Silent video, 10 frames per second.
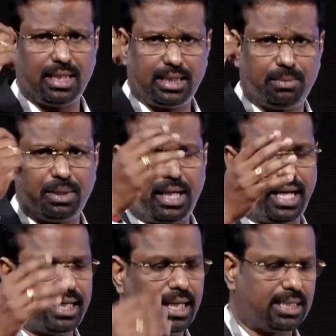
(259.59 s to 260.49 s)
Similarly,
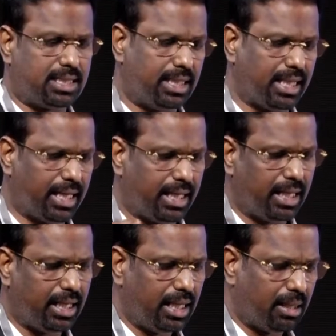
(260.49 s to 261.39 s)
I can see the
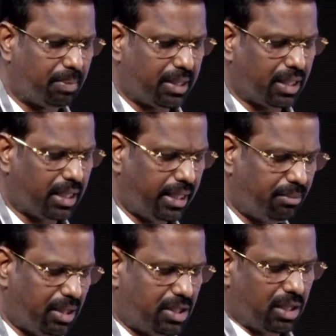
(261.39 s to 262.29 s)
particular
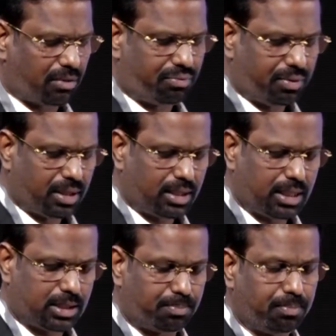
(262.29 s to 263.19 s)
imaging of
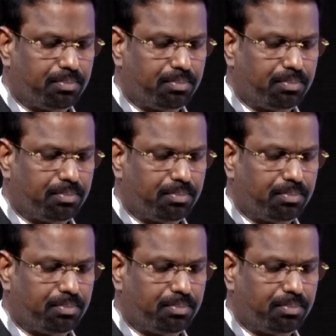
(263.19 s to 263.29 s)
this